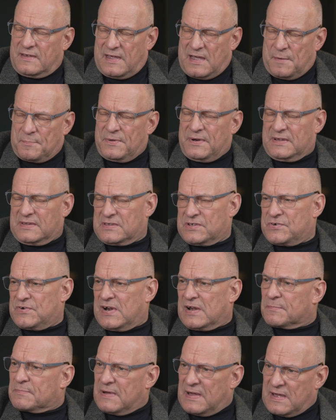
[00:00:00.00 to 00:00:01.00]
happening in the
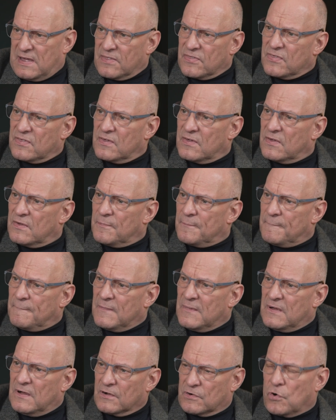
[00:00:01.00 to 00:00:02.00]
direct path,
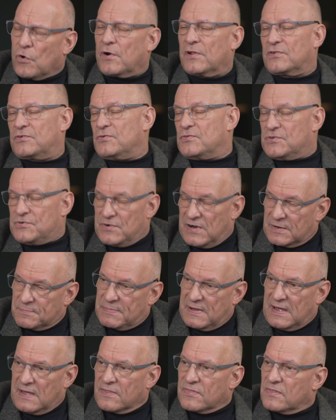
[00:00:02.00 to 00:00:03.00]
according to the direct
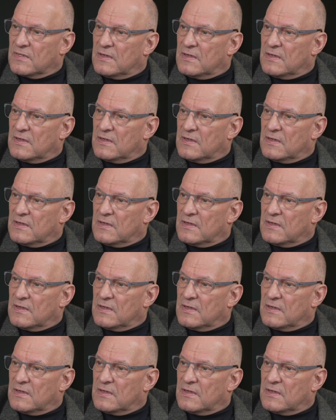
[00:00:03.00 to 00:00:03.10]
path.